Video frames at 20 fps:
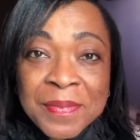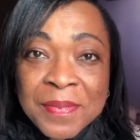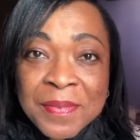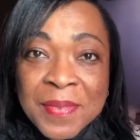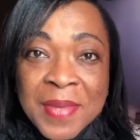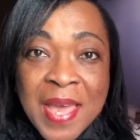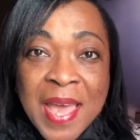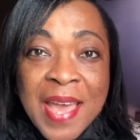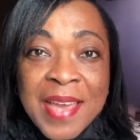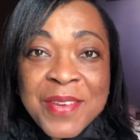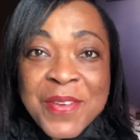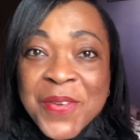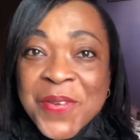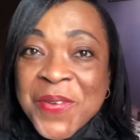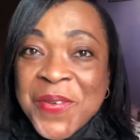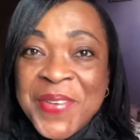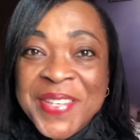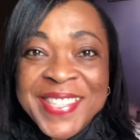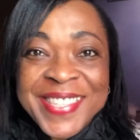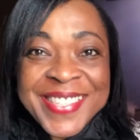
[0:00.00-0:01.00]
I don't know
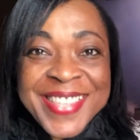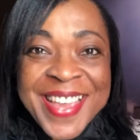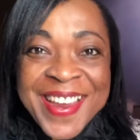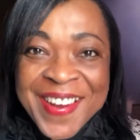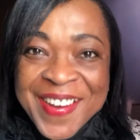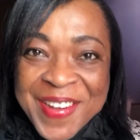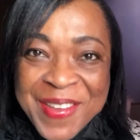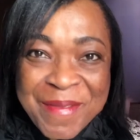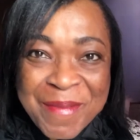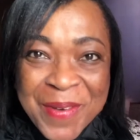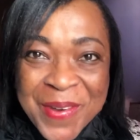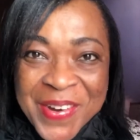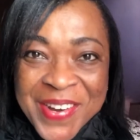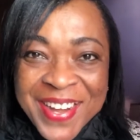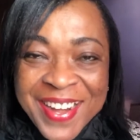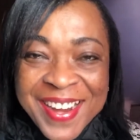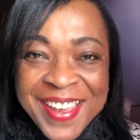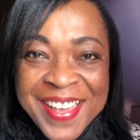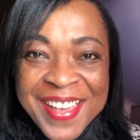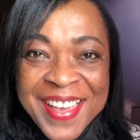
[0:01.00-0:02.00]
it's there anymore.
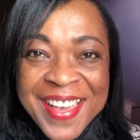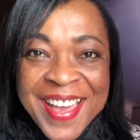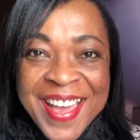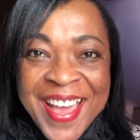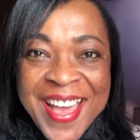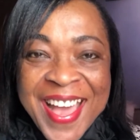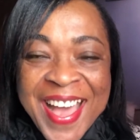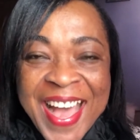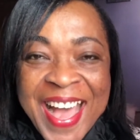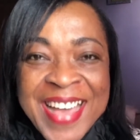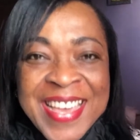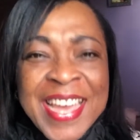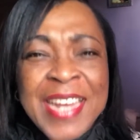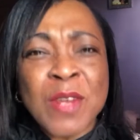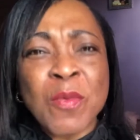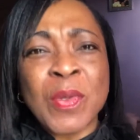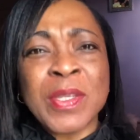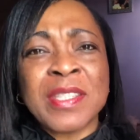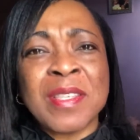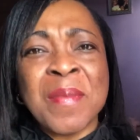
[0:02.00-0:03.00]
And yet it
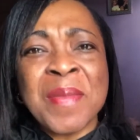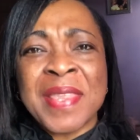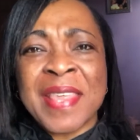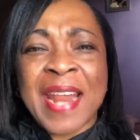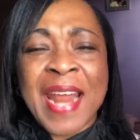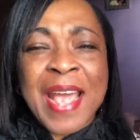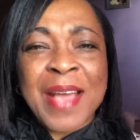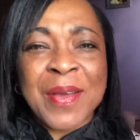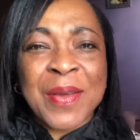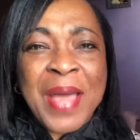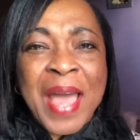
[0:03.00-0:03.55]
was something that